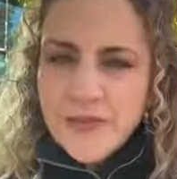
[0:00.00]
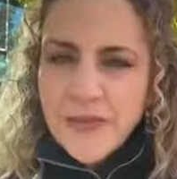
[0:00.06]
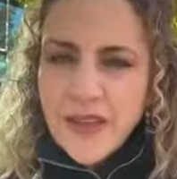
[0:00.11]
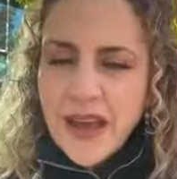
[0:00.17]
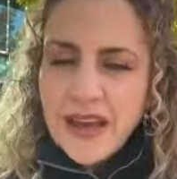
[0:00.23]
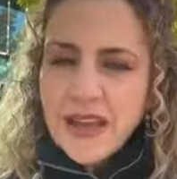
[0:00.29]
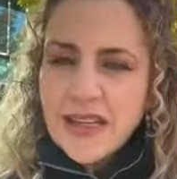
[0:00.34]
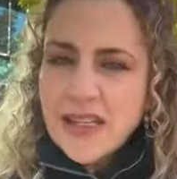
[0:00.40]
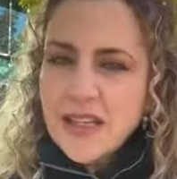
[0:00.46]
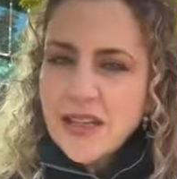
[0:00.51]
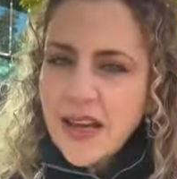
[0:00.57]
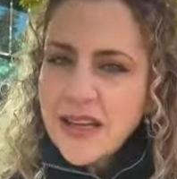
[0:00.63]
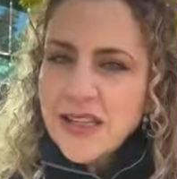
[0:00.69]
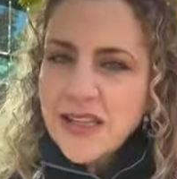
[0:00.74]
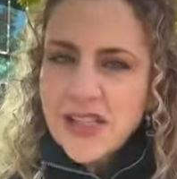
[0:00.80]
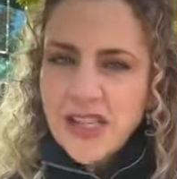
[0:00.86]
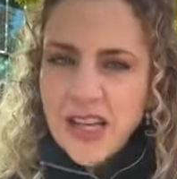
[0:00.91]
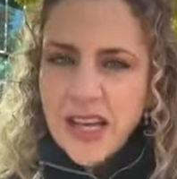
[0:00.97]
And it's a
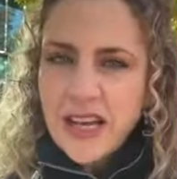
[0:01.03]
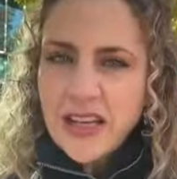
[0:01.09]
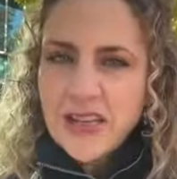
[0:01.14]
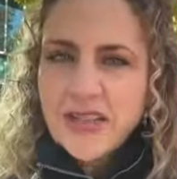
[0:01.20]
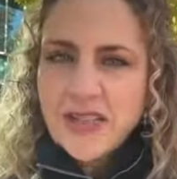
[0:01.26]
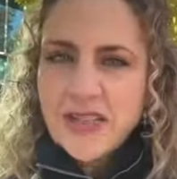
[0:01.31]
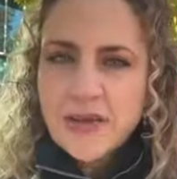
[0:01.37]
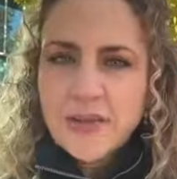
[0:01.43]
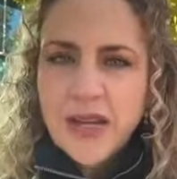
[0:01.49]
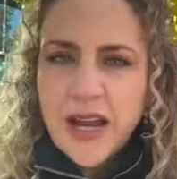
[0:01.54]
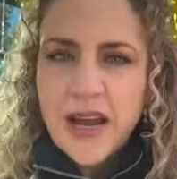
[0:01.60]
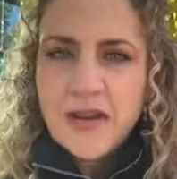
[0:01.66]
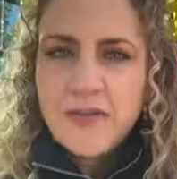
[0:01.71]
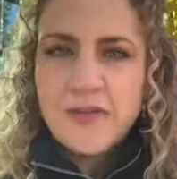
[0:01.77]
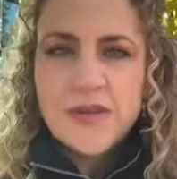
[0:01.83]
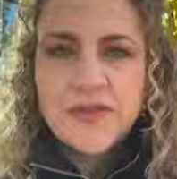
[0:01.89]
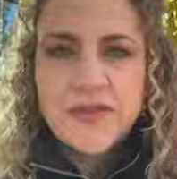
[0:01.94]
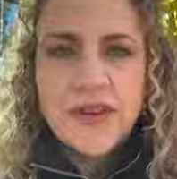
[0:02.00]
nice change
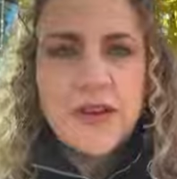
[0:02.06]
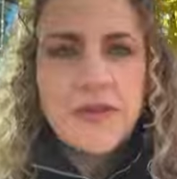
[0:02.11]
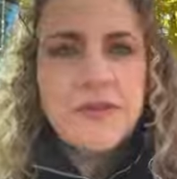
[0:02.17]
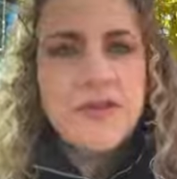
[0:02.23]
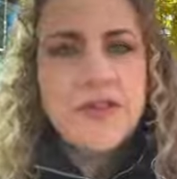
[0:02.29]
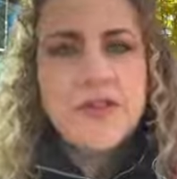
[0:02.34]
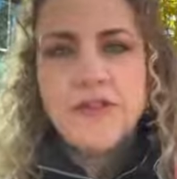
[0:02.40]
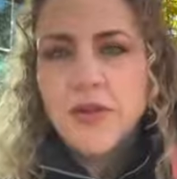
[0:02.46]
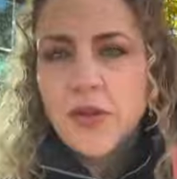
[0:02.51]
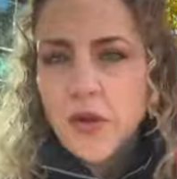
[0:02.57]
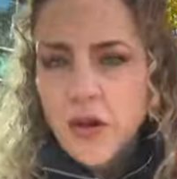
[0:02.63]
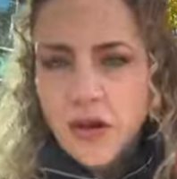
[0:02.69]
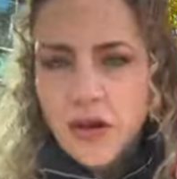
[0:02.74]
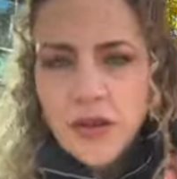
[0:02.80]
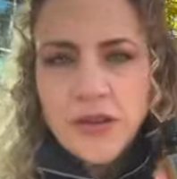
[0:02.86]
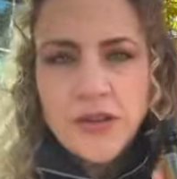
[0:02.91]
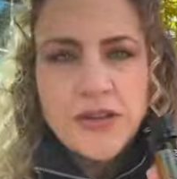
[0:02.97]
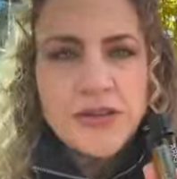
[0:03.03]
sometimes from the
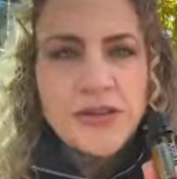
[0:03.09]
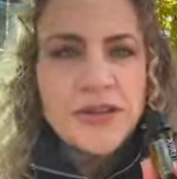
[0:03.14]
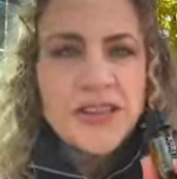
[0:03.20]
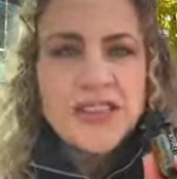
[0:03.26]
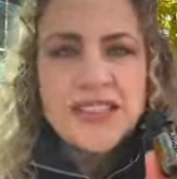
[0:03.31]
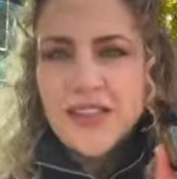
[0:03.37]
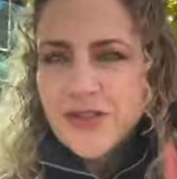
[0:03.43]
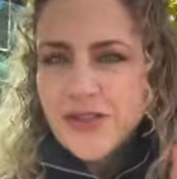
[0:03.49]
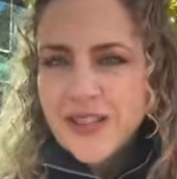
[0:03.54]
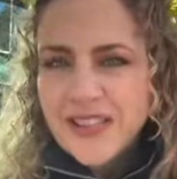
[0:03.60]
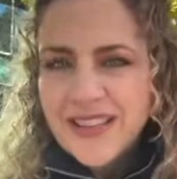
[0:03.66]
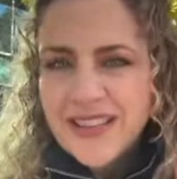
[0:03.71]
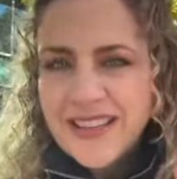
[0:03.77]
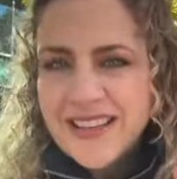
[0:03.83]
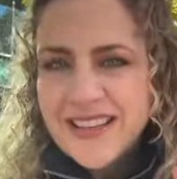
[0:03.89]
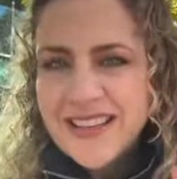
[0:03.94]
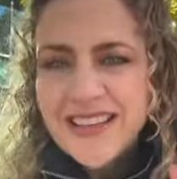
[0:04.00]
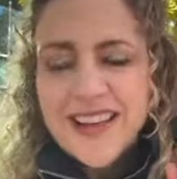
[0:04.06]
florals or the
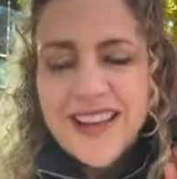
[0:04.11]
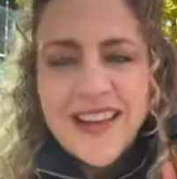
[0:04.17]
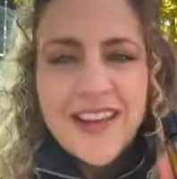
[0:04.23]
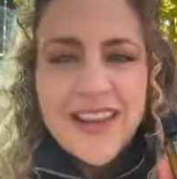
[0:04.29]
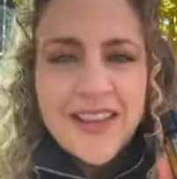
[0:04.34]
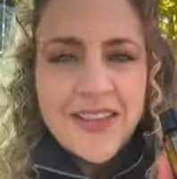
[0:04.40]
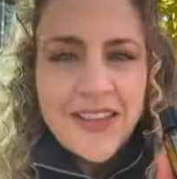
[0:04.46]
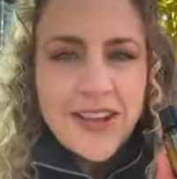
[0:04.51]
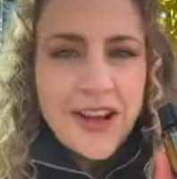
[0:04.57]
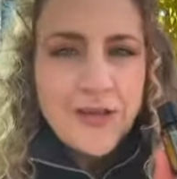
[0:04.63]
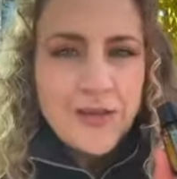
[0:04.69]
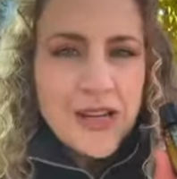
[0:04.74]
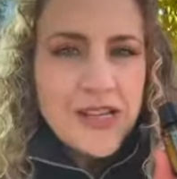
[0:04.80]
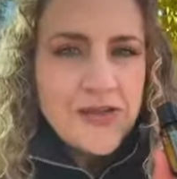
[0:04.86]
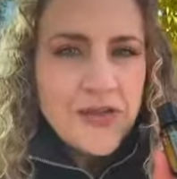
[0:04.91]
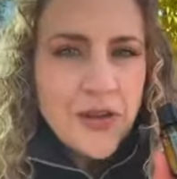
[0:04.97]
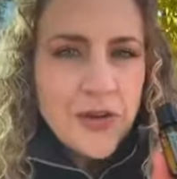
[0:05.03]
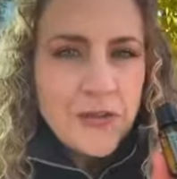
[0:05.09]
citruses that I'll
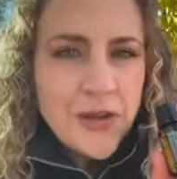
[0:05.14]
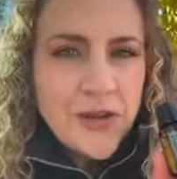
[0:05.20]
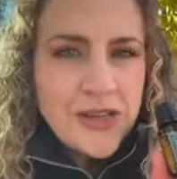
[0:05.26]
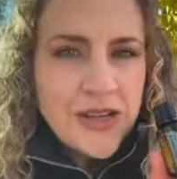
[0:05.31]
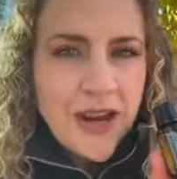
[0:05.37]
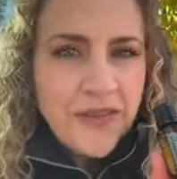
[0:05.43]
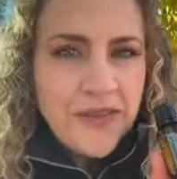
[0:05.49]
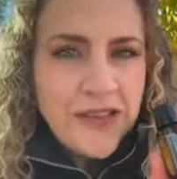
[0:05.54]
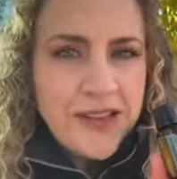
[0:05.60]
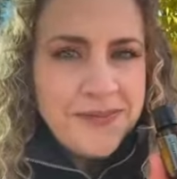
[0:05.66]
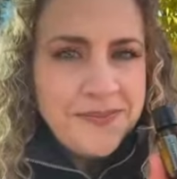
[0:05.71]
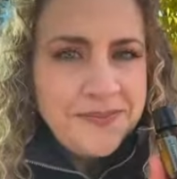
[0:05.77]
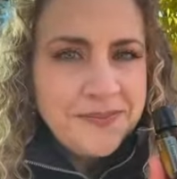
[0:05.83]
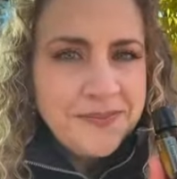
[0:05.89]
reach for most often.